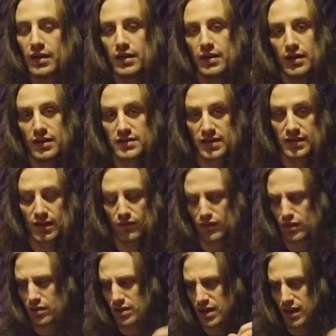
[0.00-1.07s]
And I said that
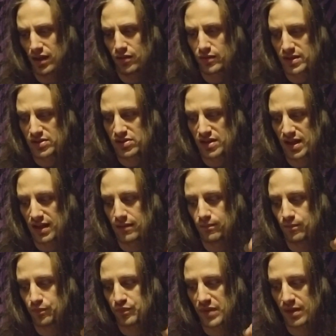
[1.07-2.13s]
wrong. I always say
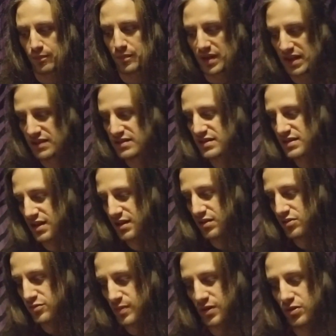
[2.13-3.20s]
peace
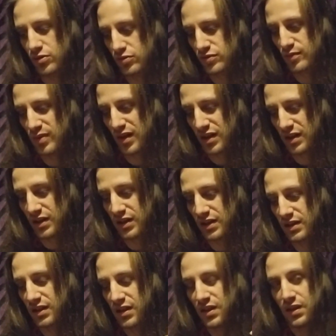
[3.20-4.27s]
sells, but who's buying
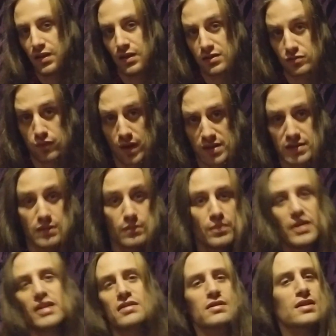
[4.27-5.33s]
is Rust in
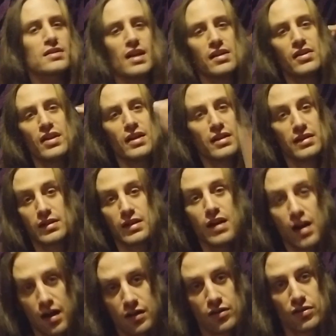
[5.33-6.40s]
Peace, because I think of the
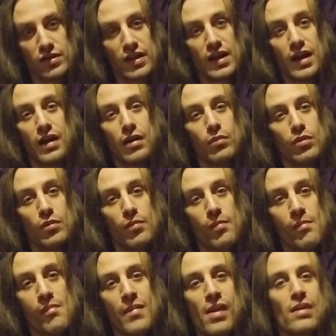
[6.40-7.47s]
color of the album,
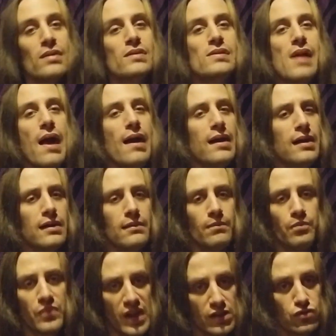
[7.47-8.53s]
and
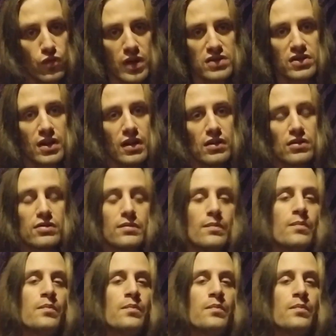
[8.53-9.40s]
it's rust colored.